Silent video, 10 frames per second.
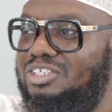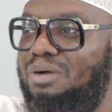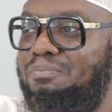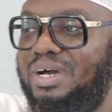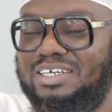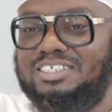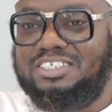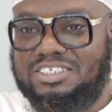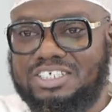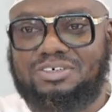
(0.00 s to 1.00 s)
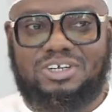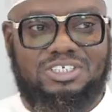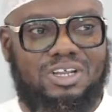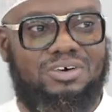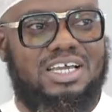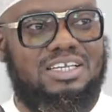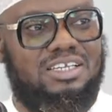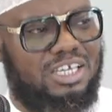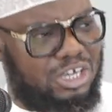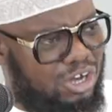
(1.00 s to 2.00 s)
So Abu Bakr as-Siddiq
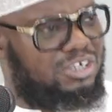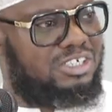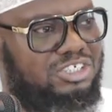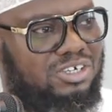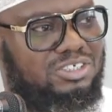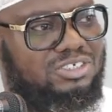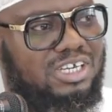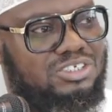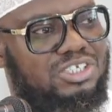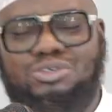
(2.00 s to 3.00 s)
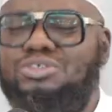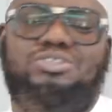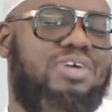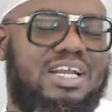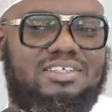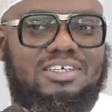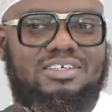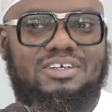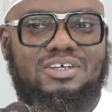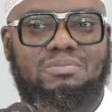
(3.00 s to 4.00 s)
anh, he honored this contract. So they couldn't do
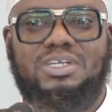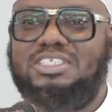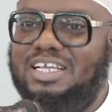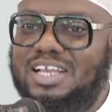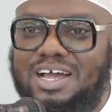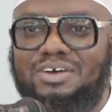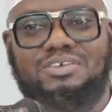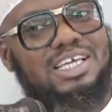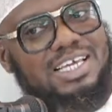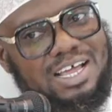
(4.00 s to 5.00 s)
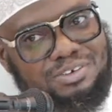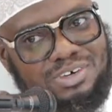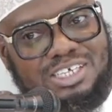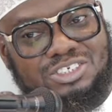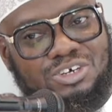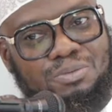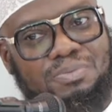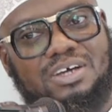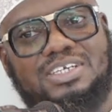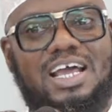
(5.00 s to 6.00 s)
anything. But they said, now they gathered around his
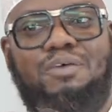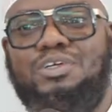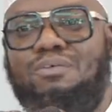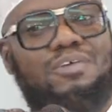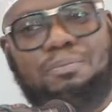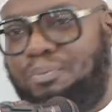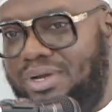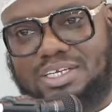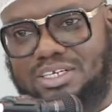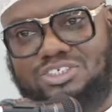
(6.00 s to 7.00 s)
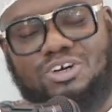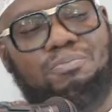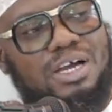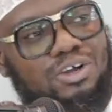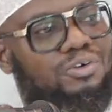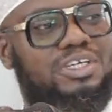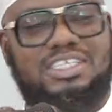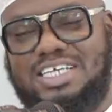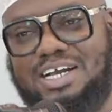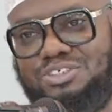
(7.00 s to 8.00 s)
compound. Now we don't want to pray near this compound. Go
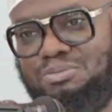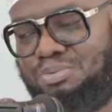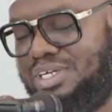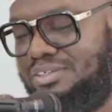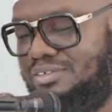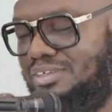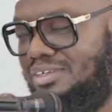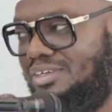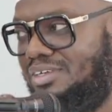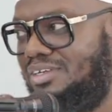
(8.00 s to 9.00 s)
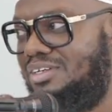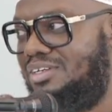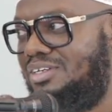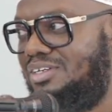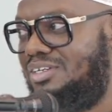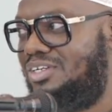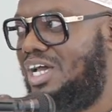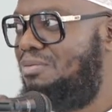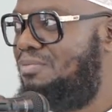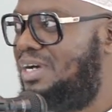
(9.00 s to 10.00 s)
in his house and pray.
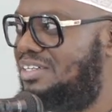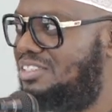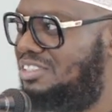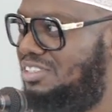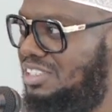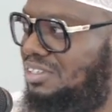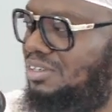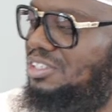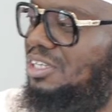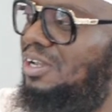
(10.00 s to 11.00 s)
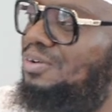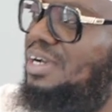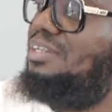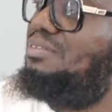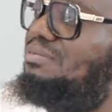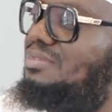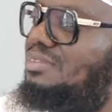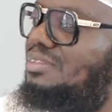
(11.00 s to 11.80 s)
Abu Bakr as-Siddiq anh,